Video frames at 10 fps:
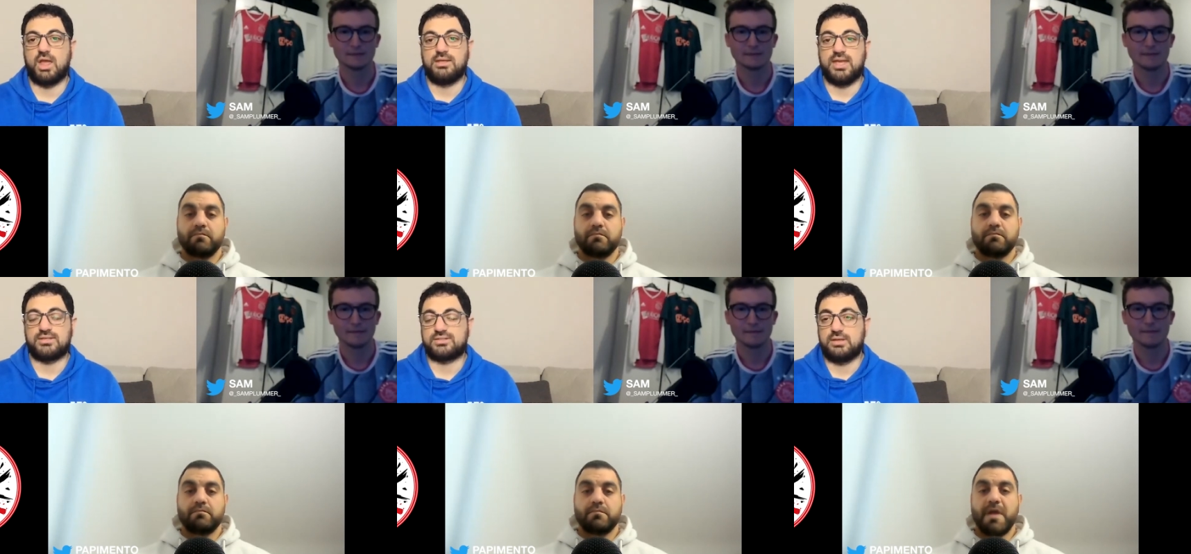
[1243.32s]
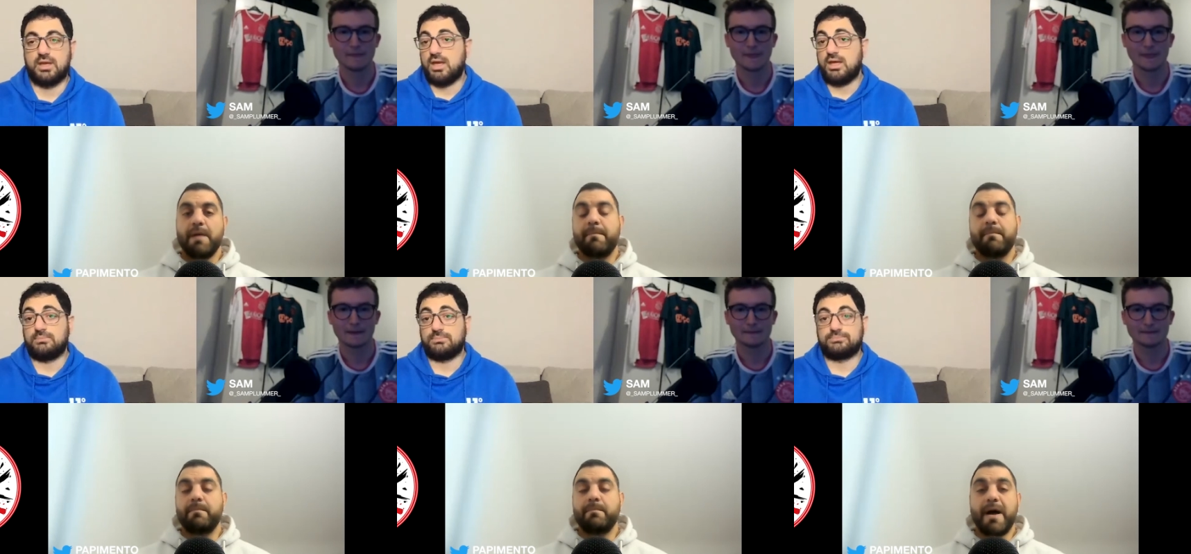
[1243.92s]
Speaker 1: Yes. Yeah.
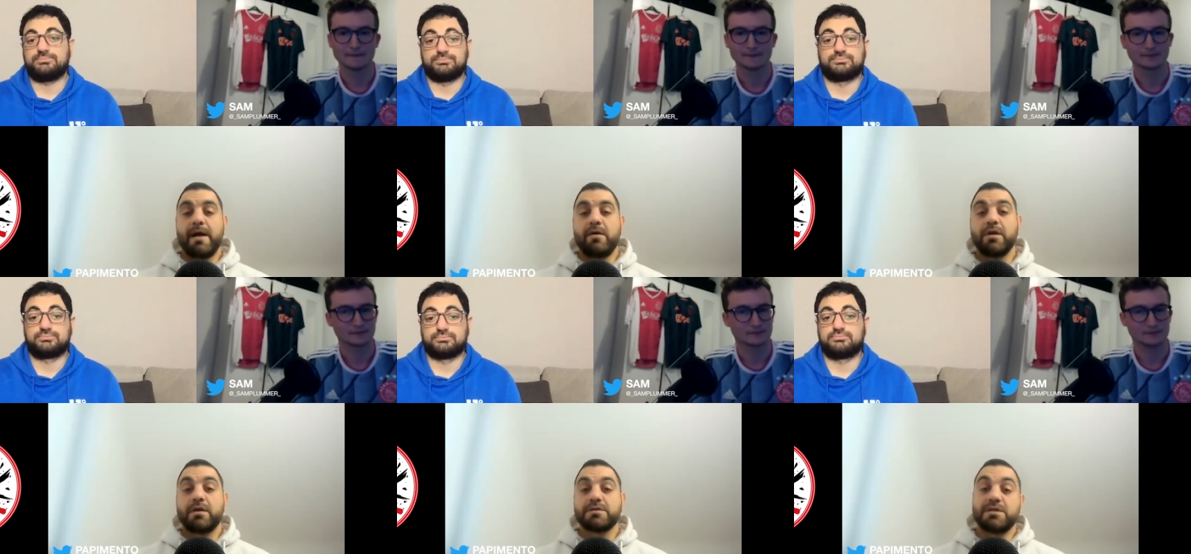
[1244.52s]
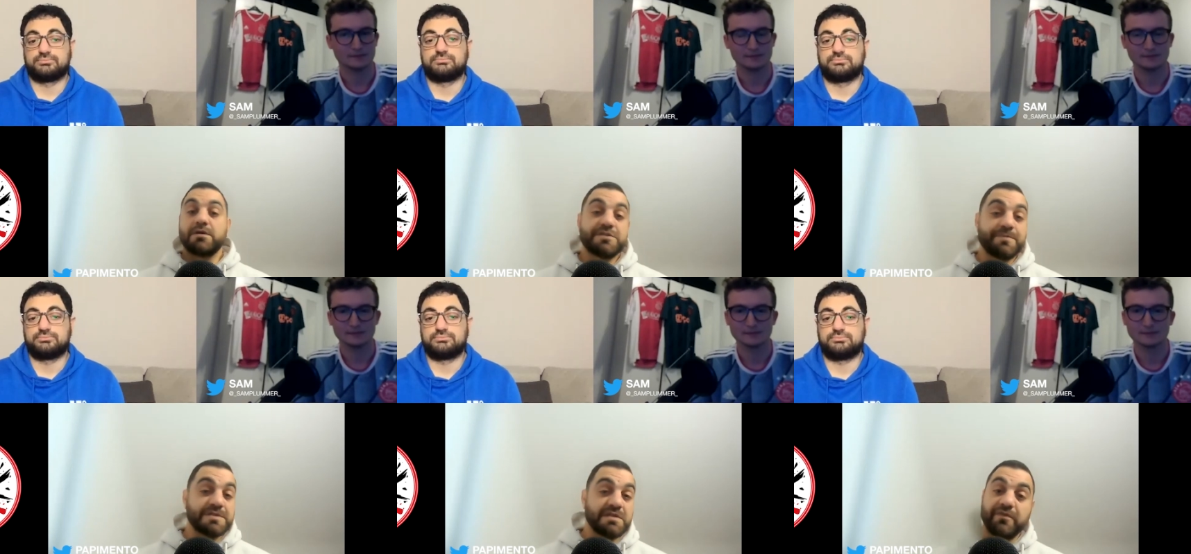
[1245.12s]
My only concern
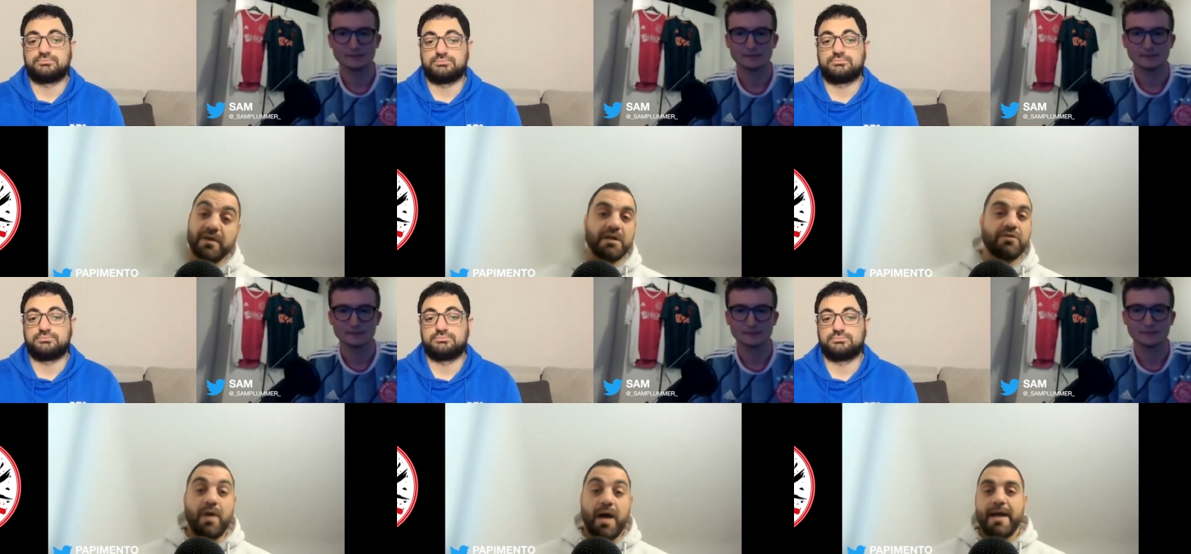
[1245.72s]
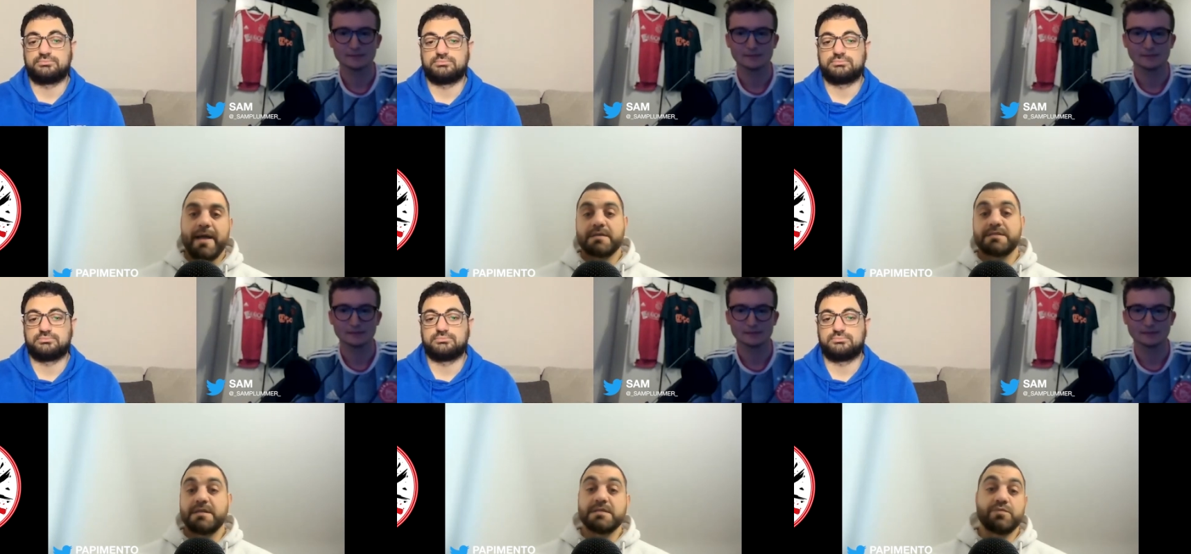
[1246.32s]
specifically to
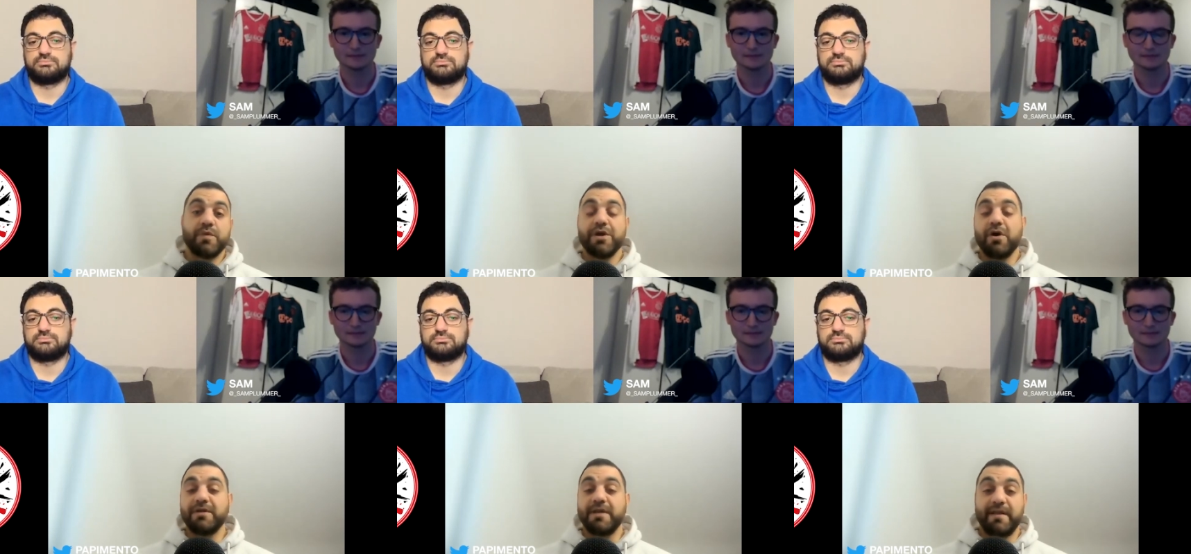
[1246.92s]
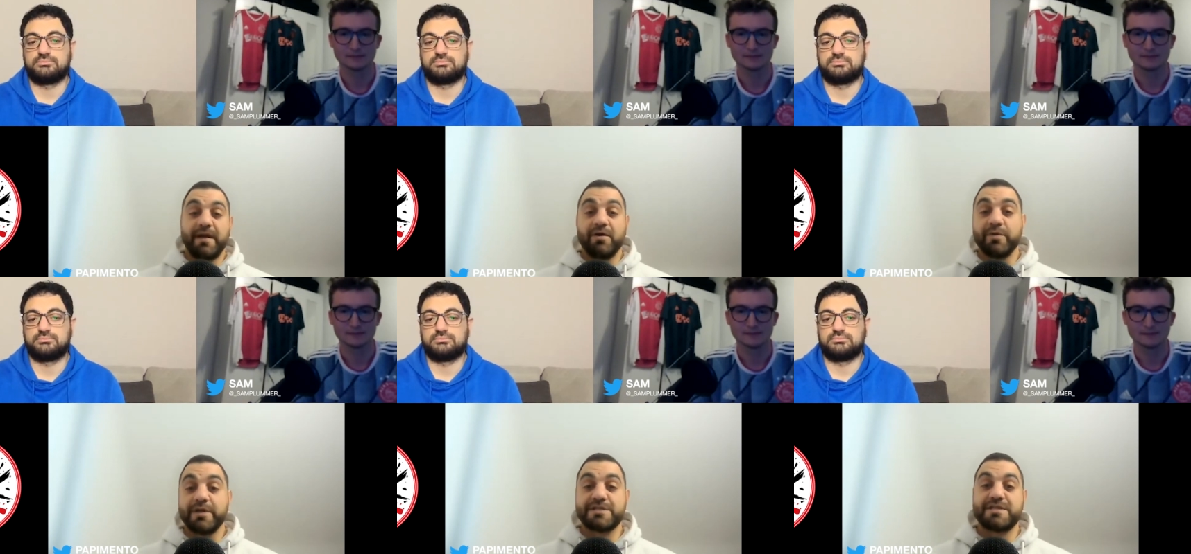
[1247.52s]
Ajax is we know that they
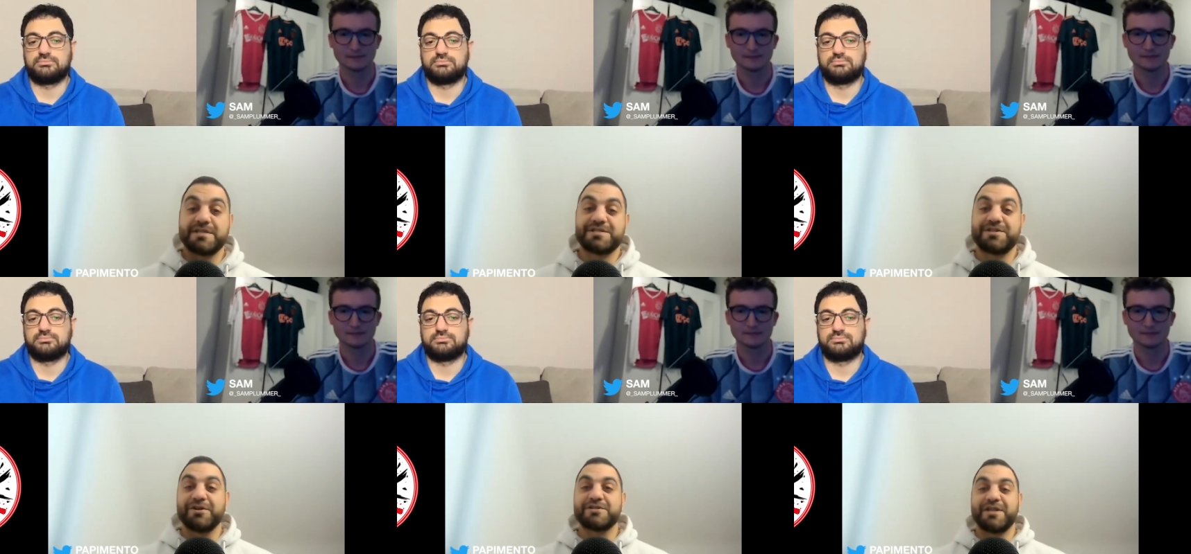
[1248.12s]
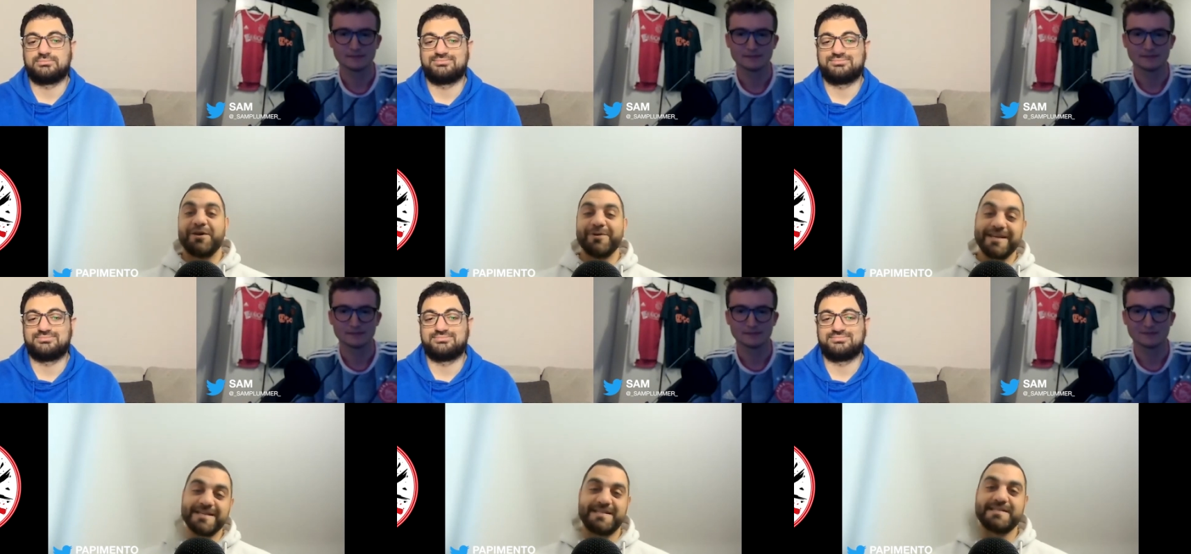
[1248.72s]
always start slow
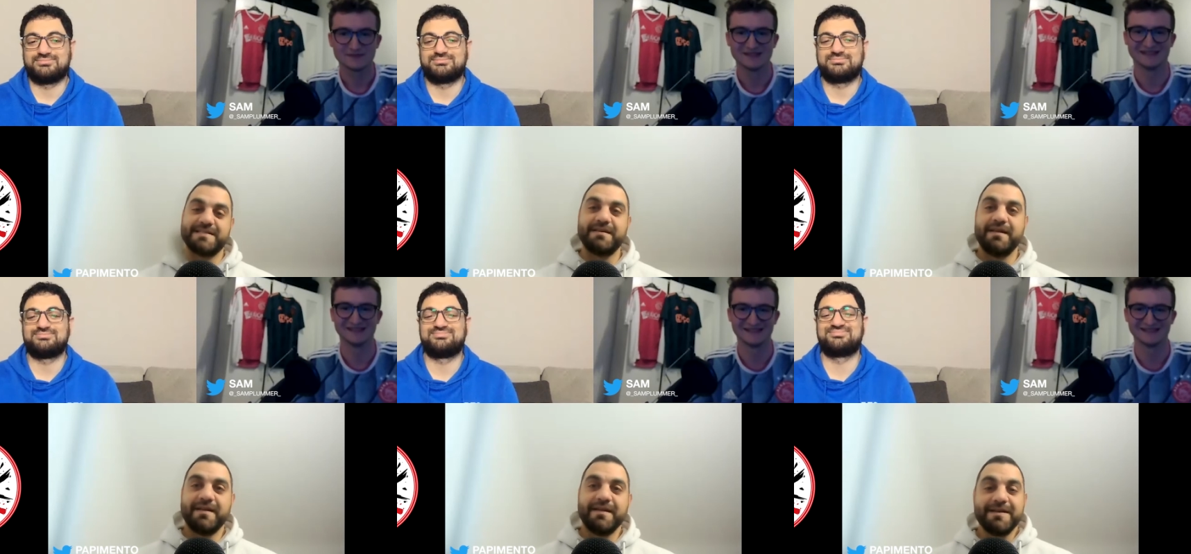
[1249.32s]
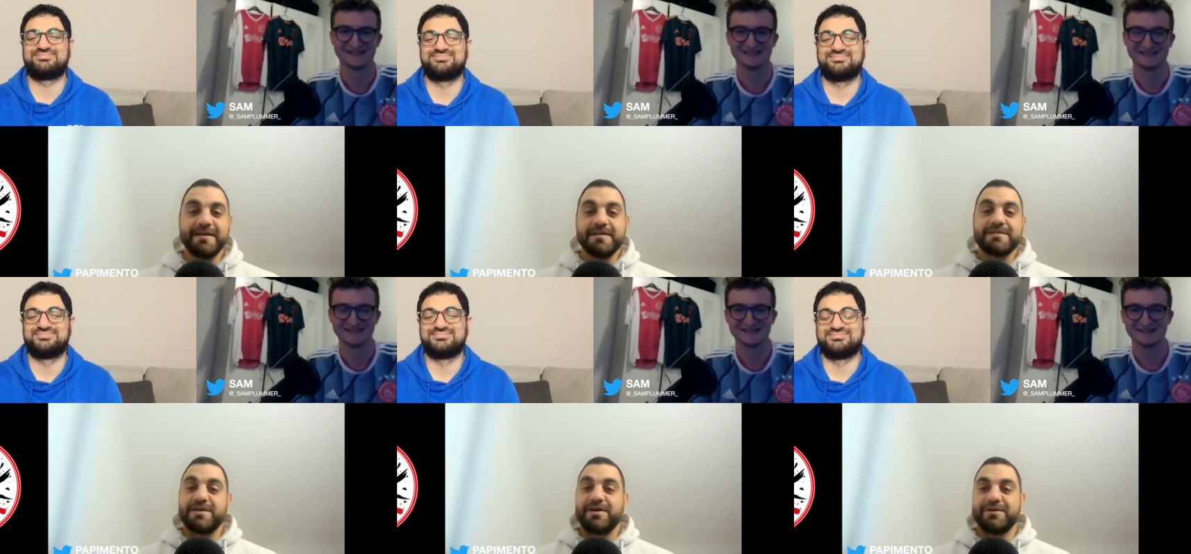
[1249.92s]
in a season.
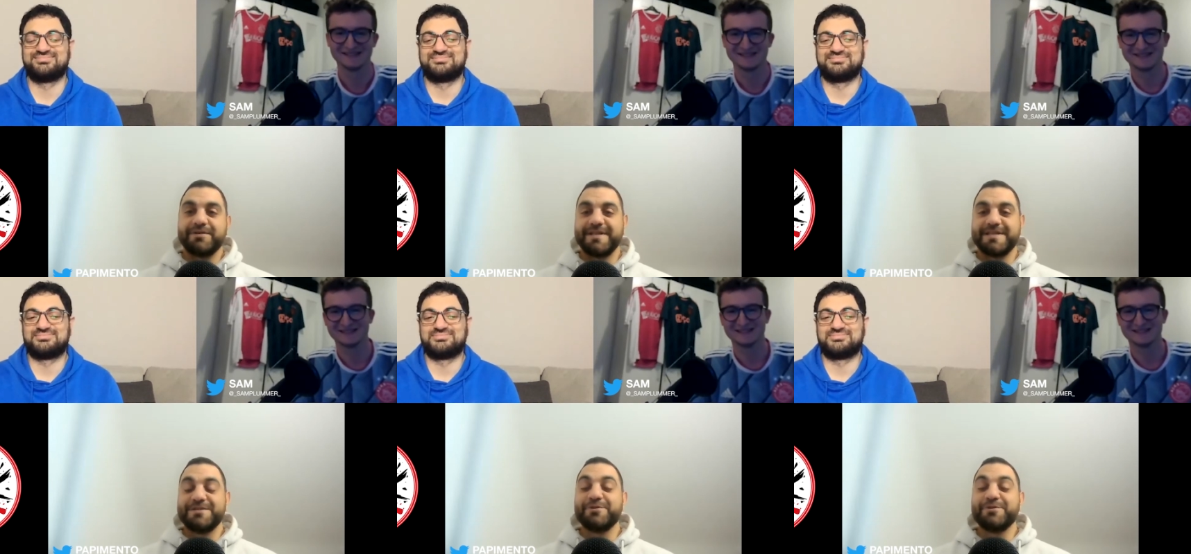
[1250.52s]
So this new